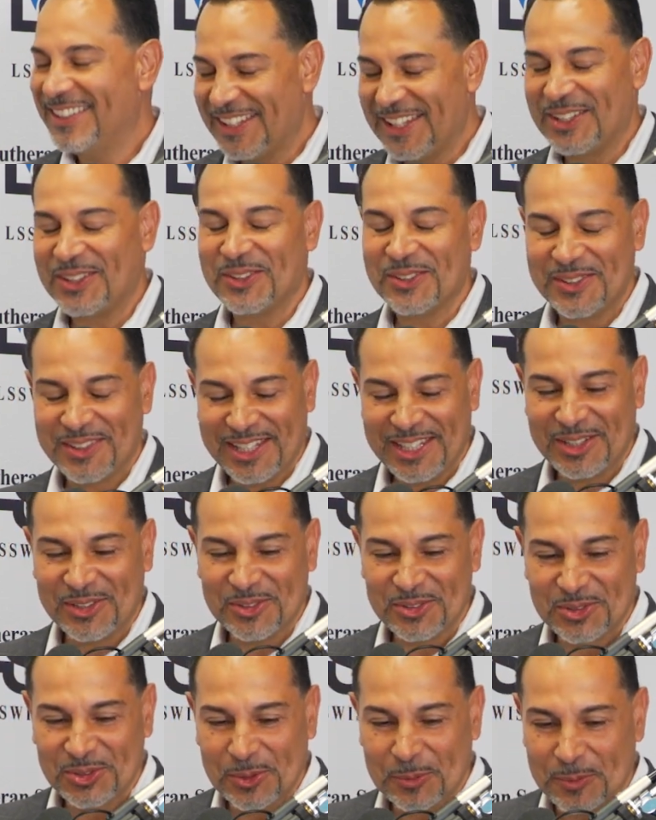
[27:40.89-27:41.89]
Thank you
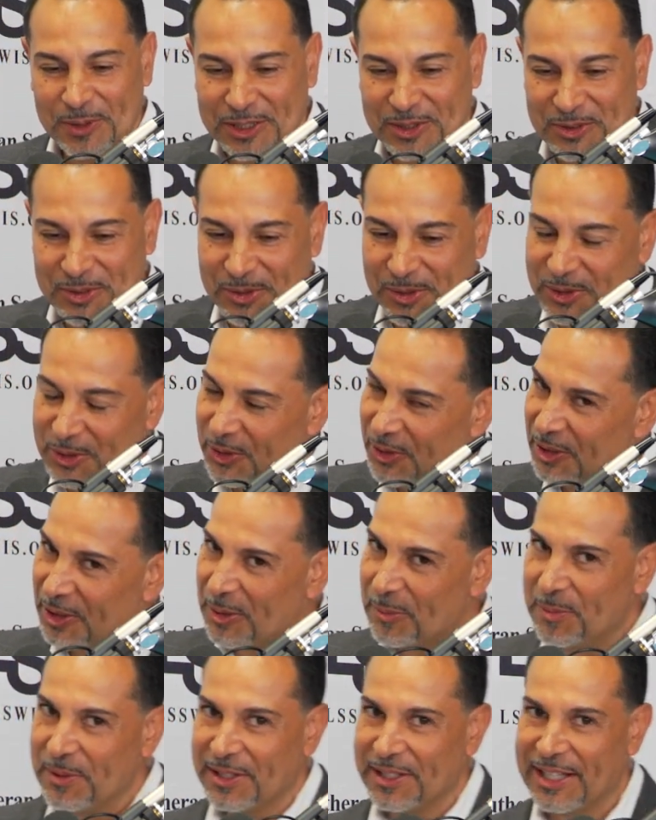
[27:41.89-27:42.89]
so much. So you're going to
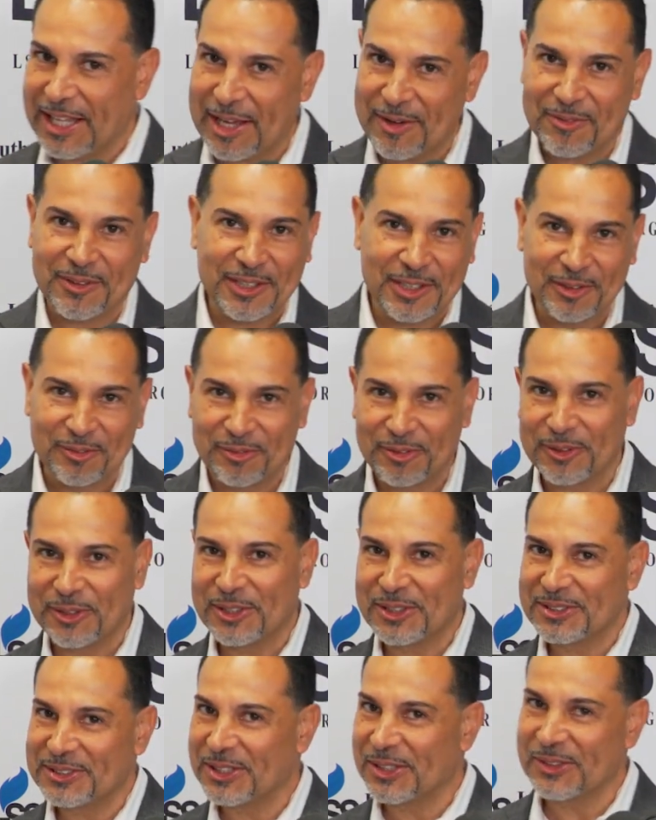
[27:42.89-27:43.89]
be an advocate for
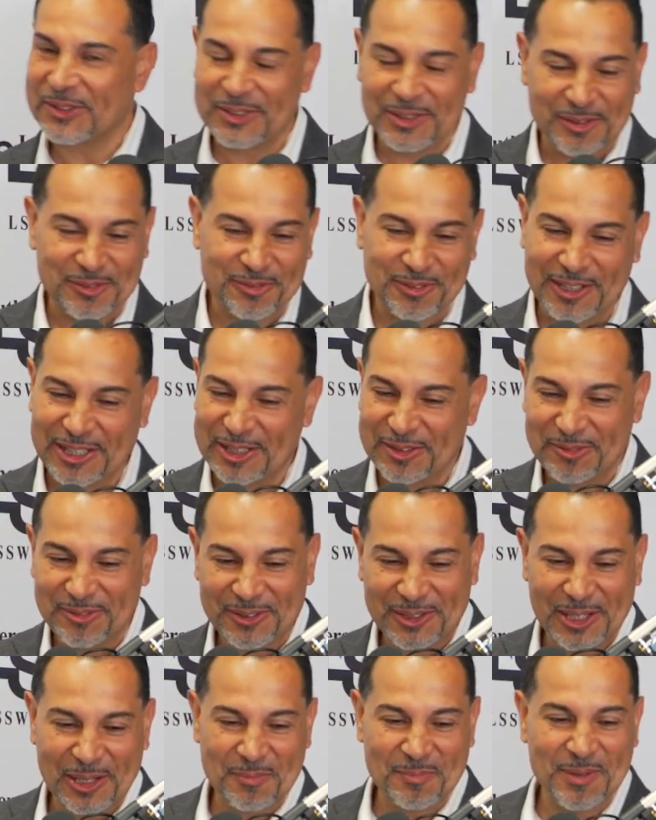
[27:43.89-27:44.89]
us out there fighting for
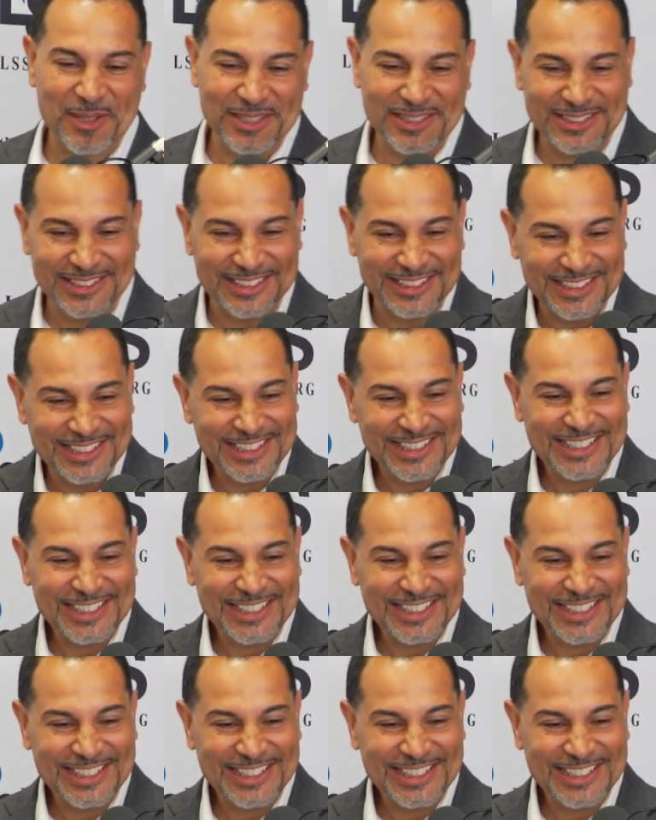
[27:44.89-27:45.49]
that budget.